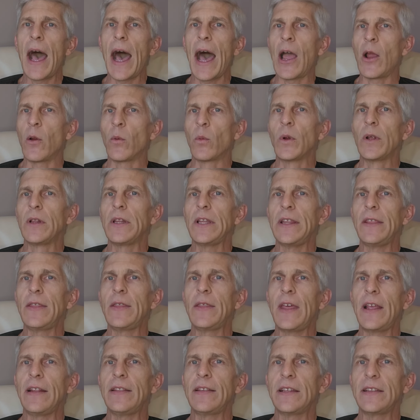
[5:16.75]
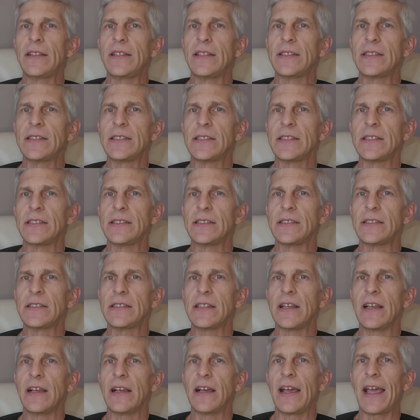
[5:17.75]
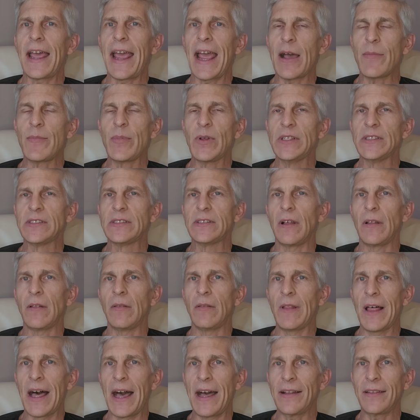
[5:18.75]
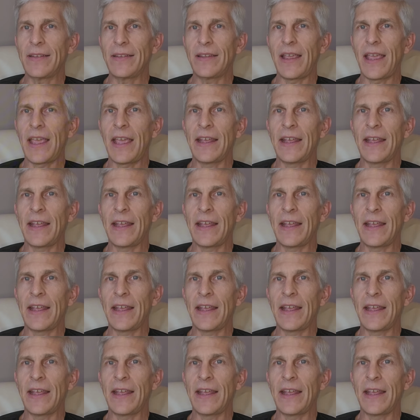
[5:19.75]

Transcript: I really think that this happens a lot,